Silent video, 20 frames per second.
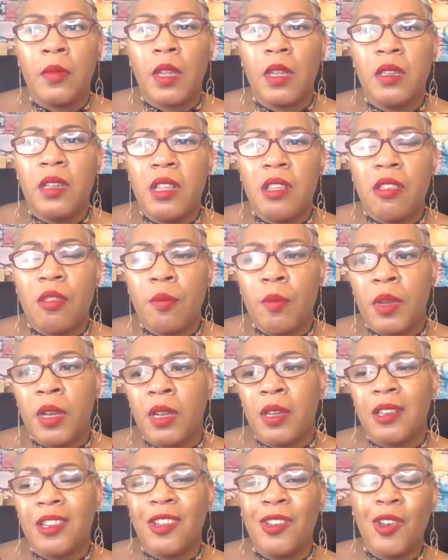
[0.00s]
this
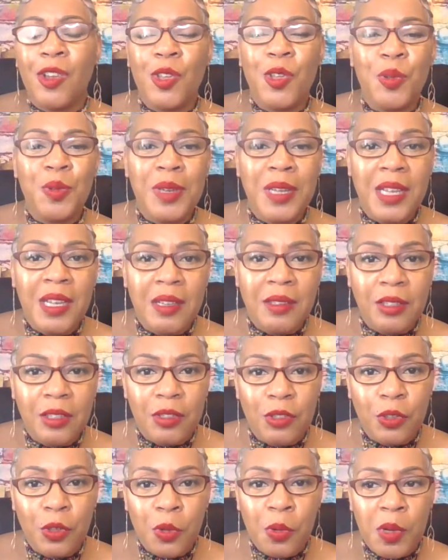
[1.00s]
month. You know, you need to
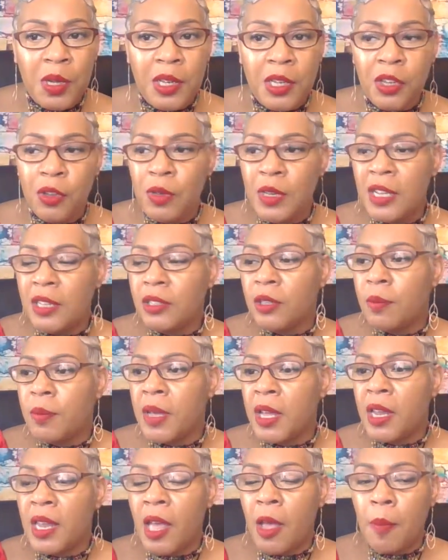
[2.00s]
do it. You need to
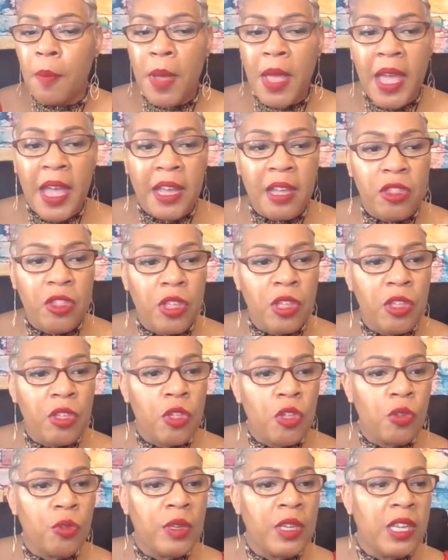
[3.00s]
mail out
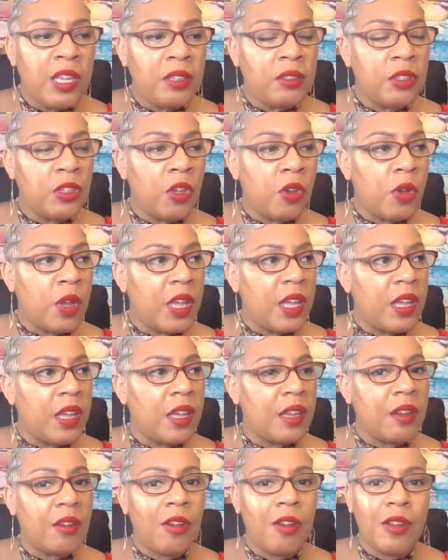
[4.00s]
packages. You need to go
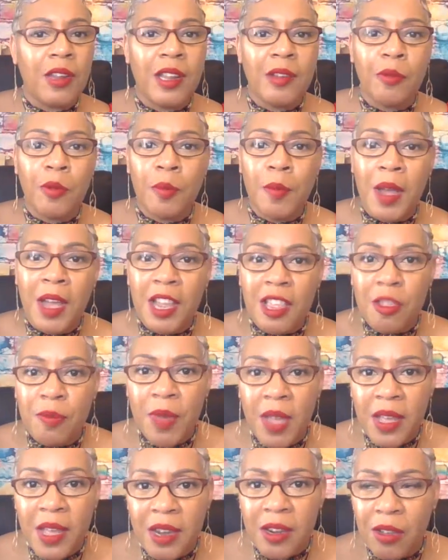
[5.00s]
ahead. Oh, that reminds
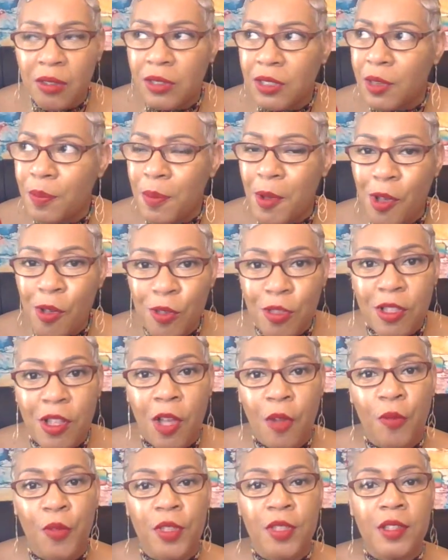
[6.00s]
me, I got to go to the post
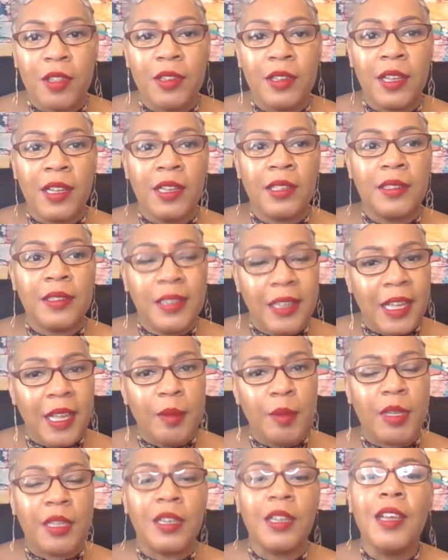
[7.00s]
office today.
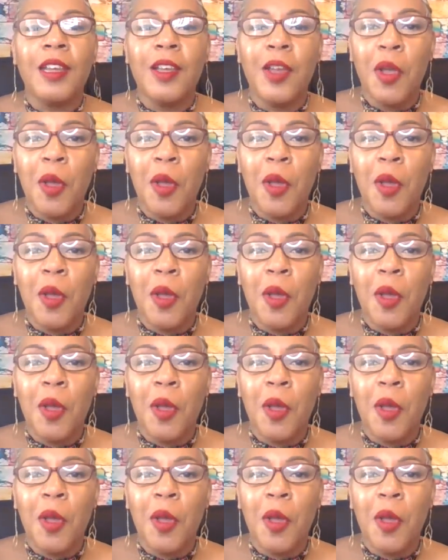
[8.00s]
Damn it.